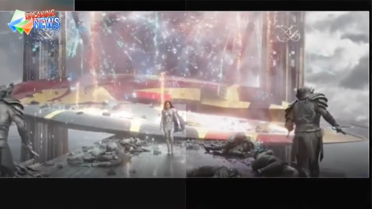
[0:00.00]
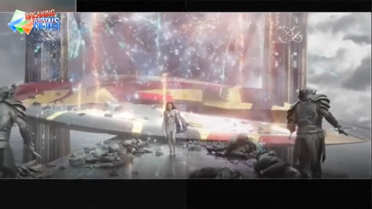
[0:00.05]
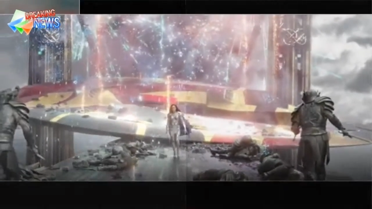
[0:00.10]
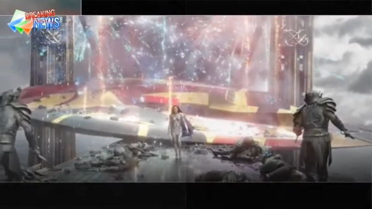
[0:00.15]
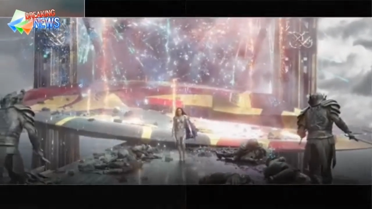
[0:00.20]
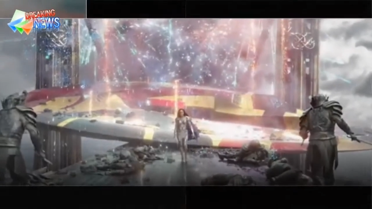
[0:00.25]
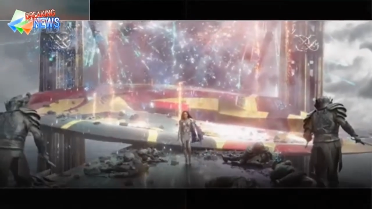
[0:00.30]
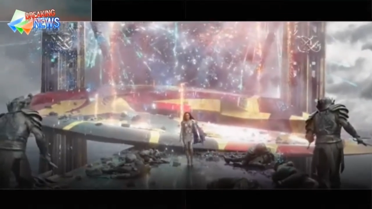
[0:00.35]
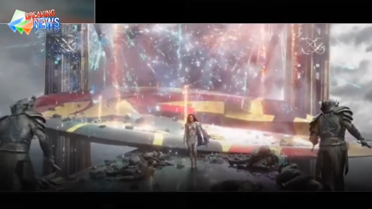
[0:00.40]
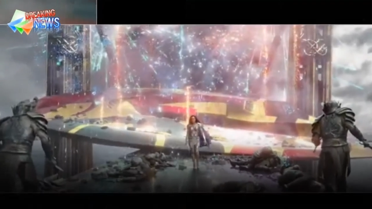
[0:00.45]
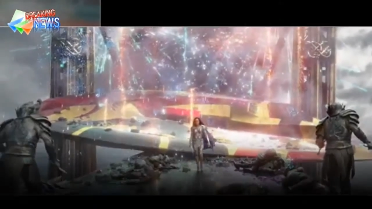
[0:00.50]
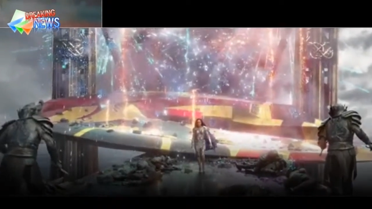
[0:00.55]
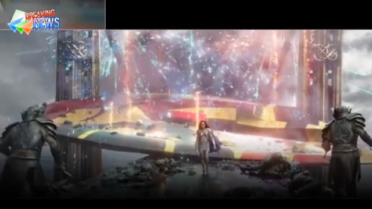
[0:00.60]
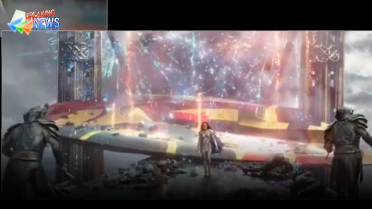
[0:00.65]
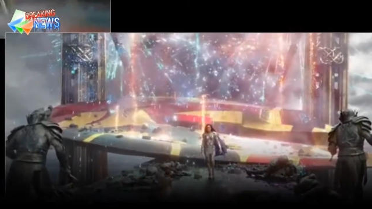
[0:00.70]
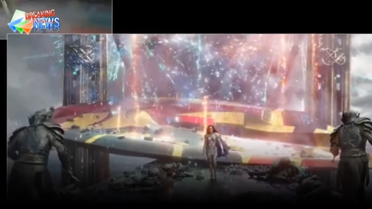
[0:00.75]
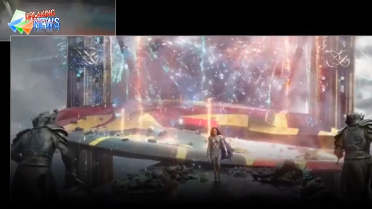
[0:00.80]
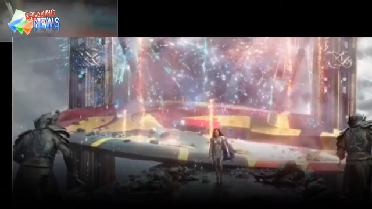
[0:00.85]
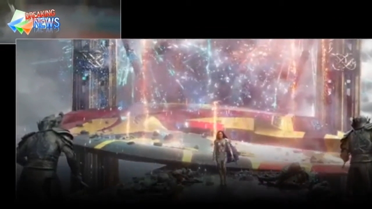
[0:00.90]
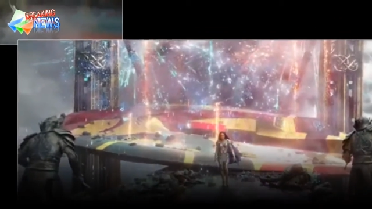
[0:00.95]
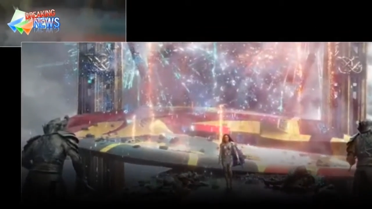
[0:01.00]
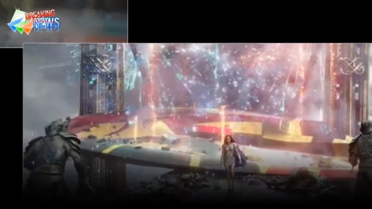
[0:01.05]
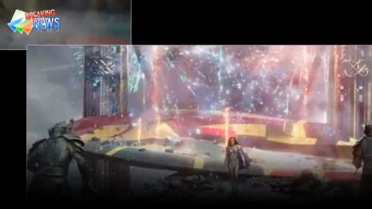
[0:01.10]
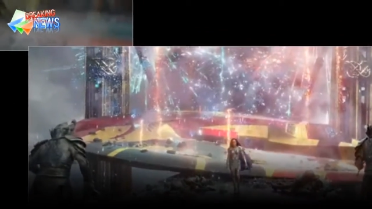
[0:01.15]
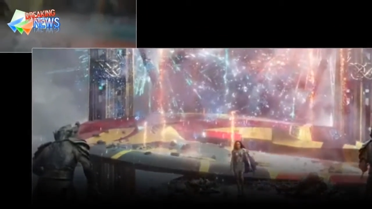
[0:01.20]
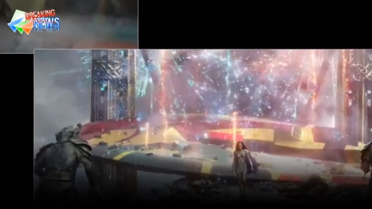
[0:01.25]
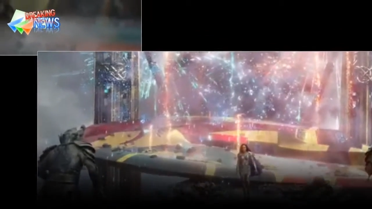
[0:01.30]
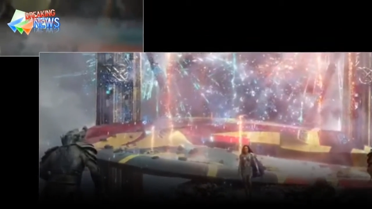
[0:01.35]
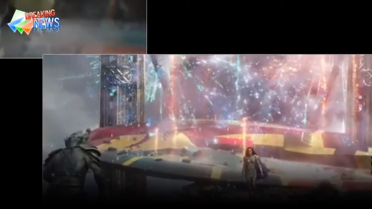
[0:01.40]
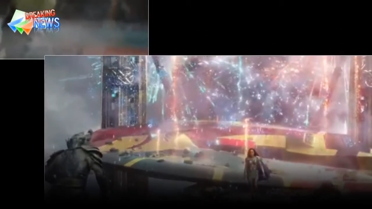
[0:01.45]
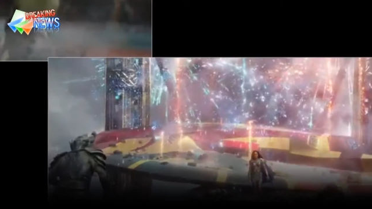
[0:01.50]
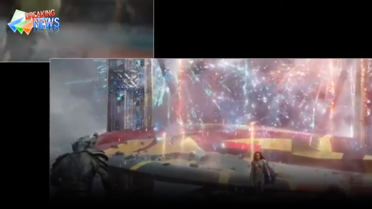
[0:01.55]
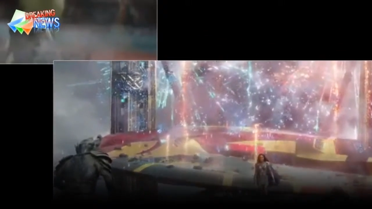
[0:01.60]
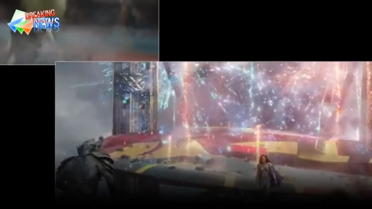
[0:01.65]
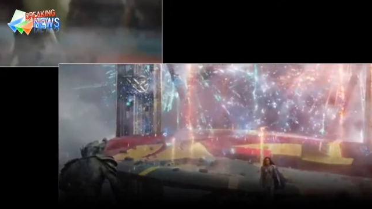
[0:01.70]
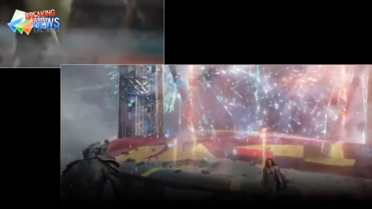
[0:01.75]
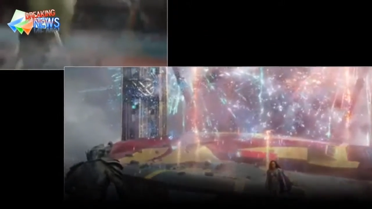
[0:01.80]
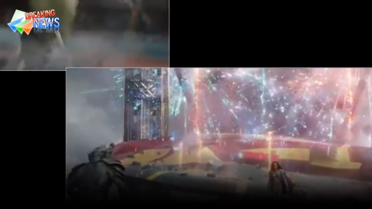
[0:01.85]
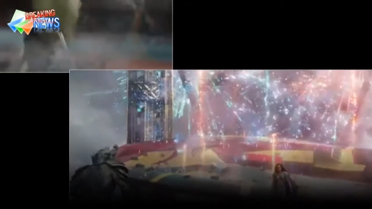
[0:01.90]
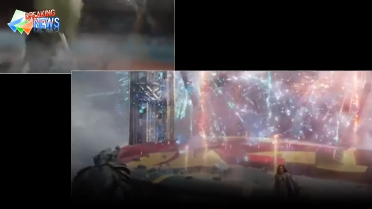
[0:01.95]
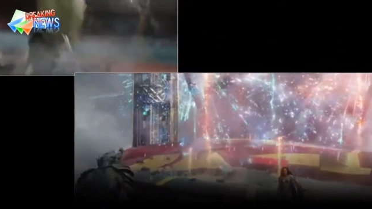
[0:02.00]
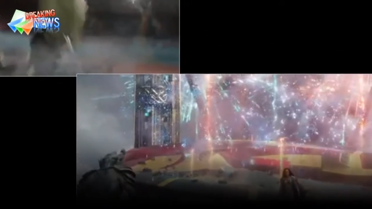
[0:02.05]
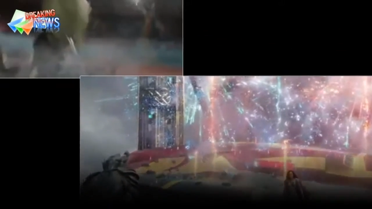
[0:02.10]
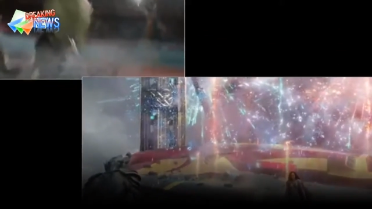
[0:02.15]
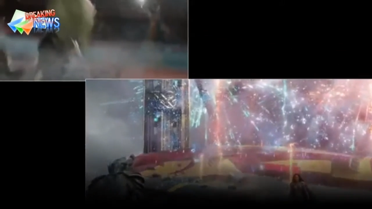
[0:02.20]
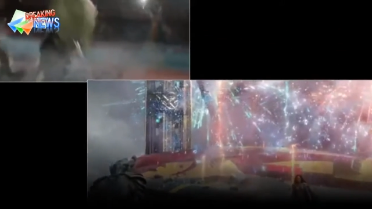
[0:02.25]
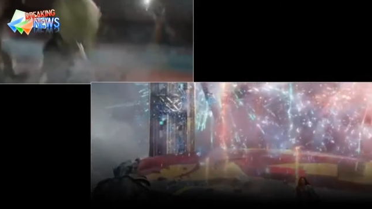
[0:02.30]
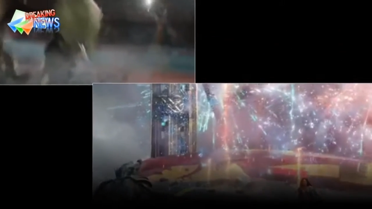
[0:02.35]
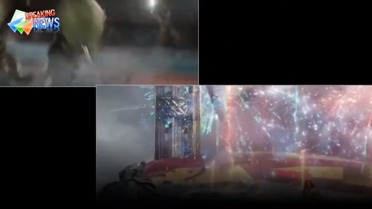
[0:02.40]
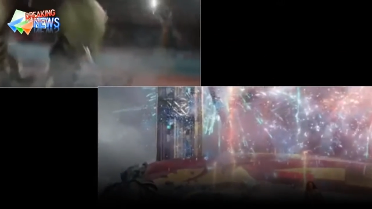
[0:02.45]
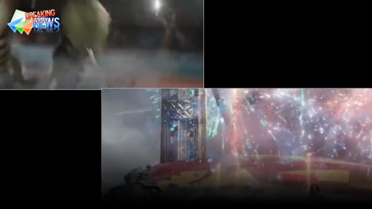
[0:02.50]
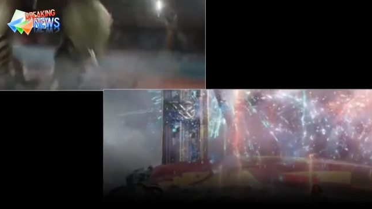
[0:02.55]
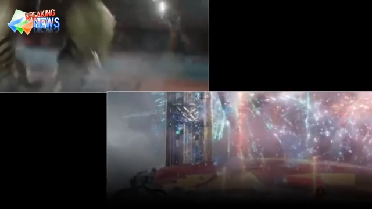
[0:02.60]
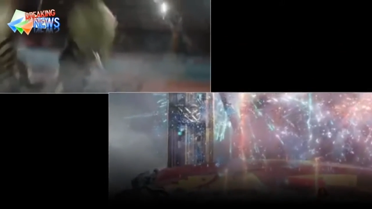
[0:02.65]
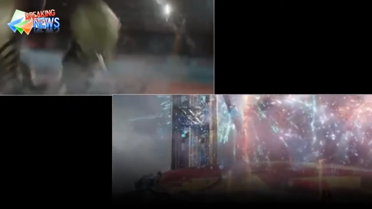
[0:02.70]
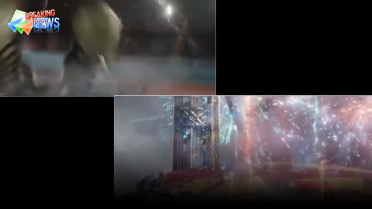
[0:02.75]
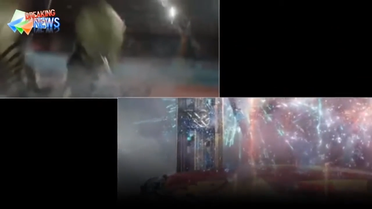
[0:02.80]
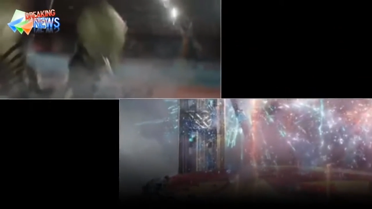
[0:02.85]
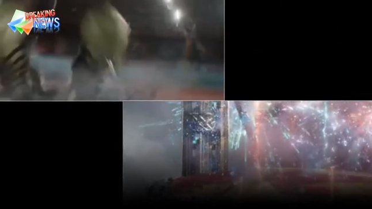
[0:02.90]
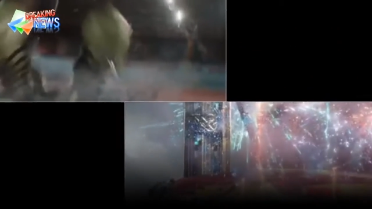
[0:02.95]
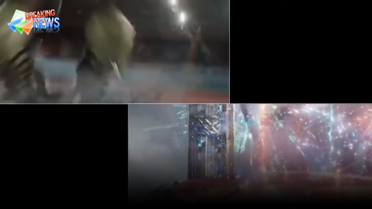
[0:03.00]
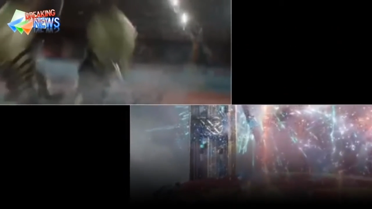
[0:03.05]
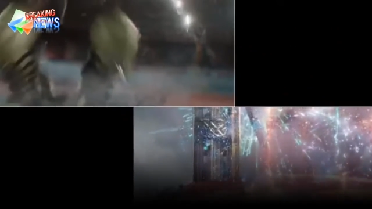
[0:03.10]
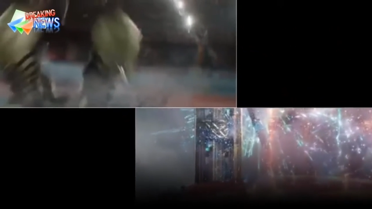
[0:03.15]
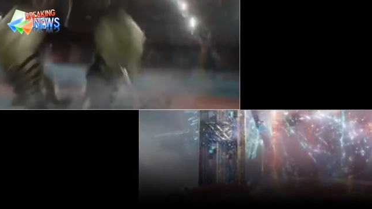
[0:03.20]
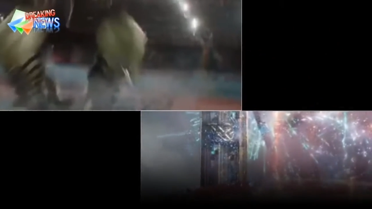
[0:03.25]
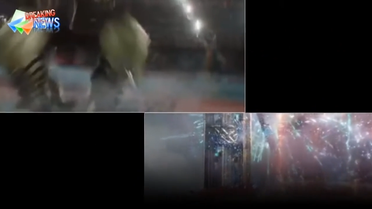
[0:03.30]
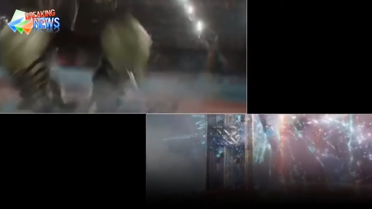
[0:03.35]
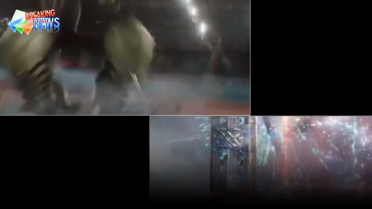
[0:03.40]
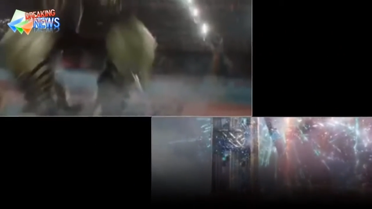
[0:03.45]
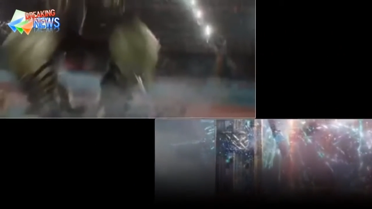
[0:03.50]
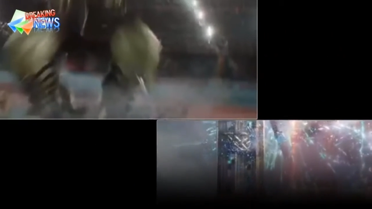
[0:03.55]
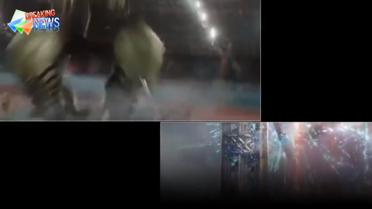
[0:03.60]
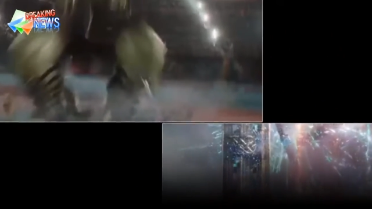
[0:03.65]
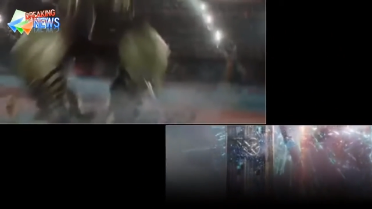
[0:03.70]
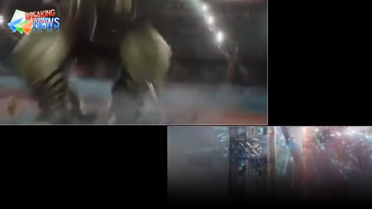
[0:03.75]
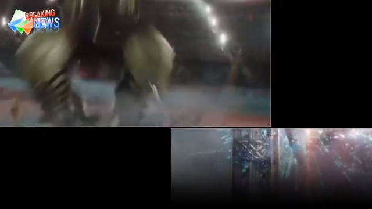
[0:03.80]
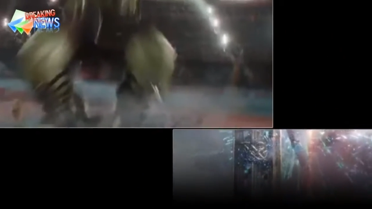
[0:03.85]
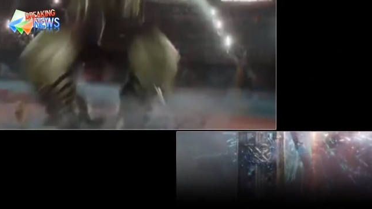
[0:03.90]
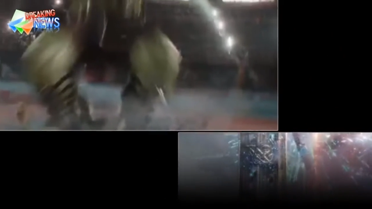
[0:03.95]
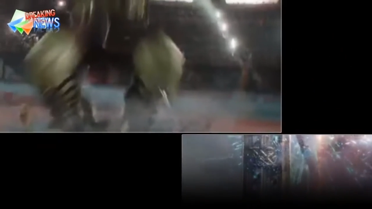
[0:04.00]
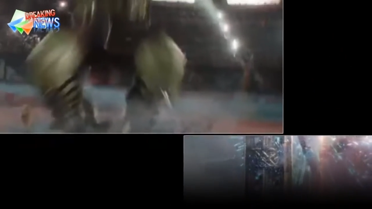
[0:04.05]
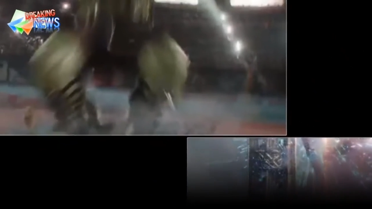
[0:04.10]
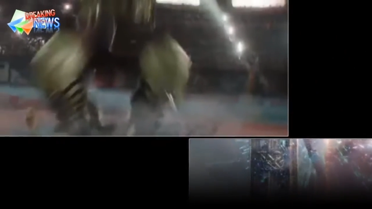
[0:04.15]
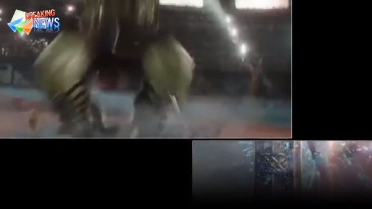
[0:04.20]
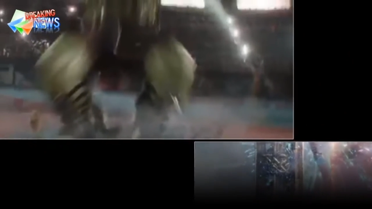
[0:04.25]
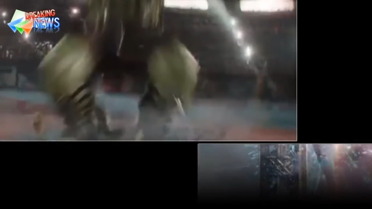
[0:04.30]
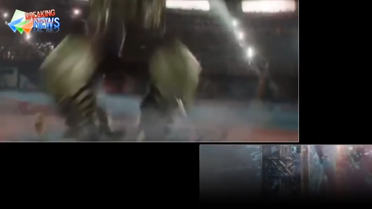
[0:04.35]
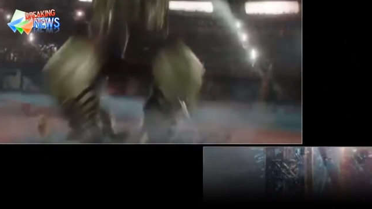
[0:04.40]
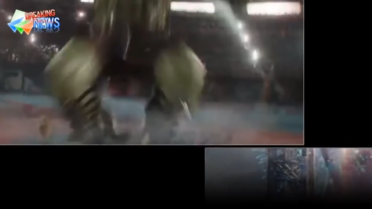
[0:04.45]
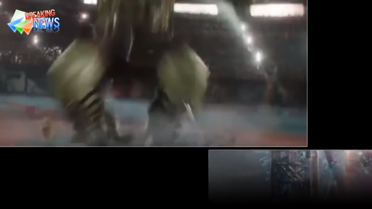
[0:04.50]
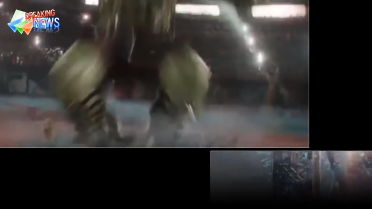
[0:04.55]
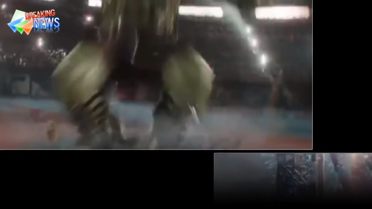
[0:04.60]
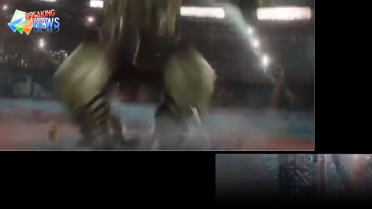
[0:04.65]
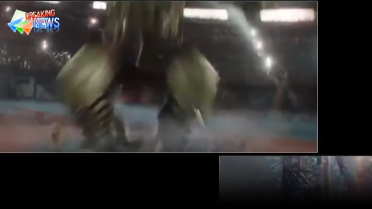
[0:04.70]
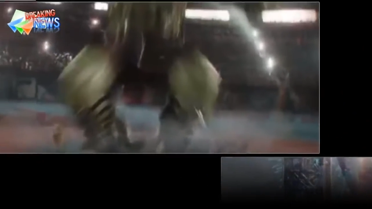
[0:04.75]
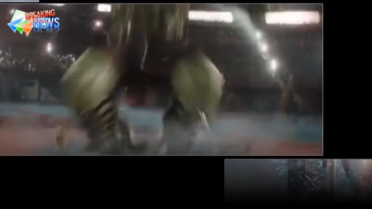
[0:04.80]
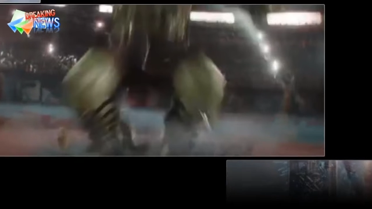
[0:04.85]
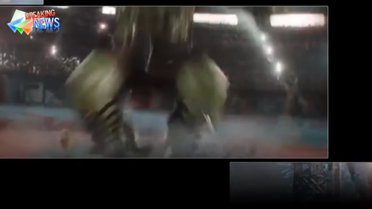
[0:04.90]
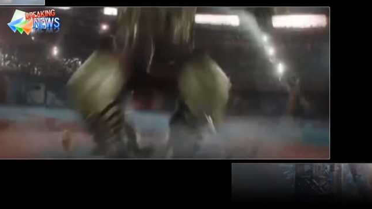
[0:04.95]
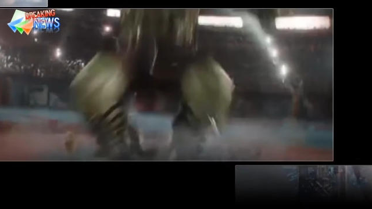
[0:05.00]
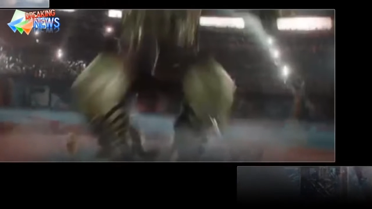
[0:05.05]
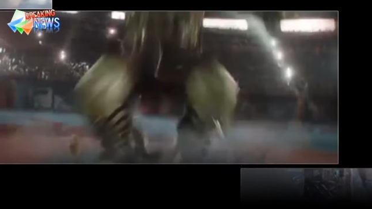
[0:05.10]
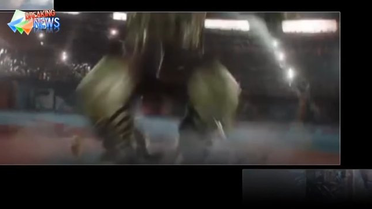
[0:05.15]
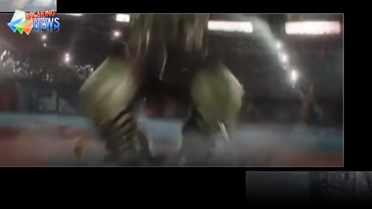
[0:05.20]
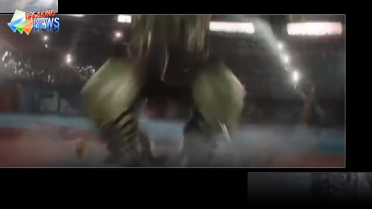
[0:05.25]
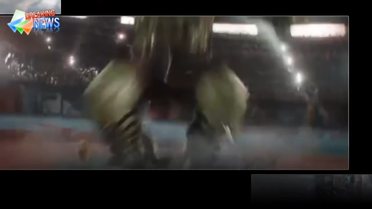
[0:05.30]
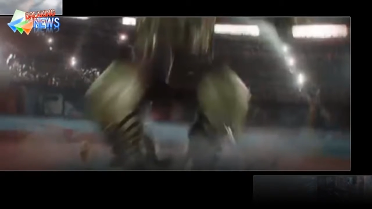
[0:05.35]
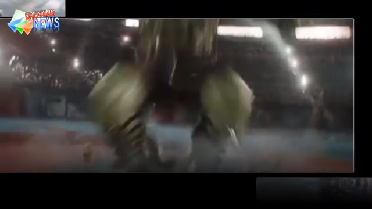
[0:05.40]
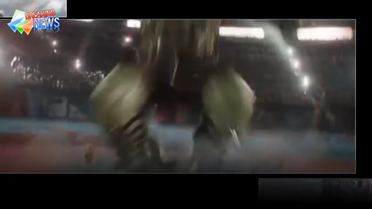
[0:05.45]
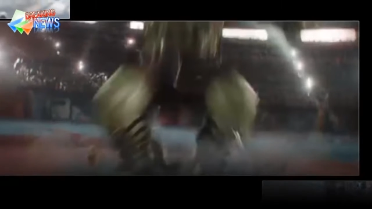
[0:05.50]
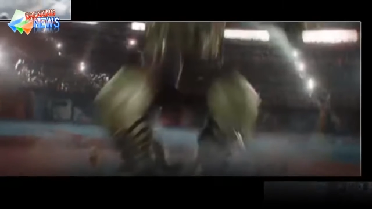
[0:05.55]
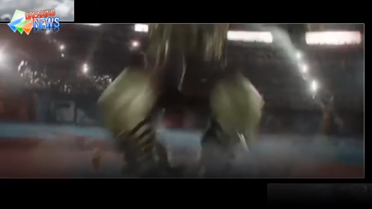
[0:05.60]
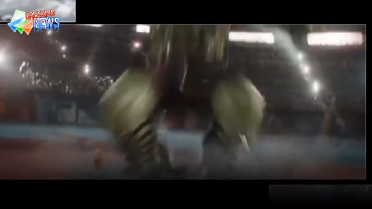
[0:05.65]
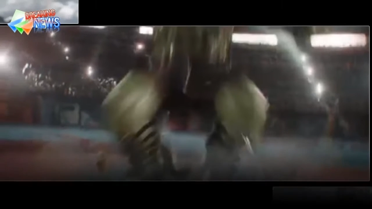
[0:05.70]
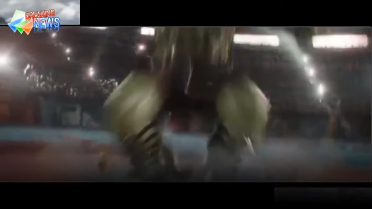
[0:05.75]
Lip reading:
No face is visible, so there are no lips to read.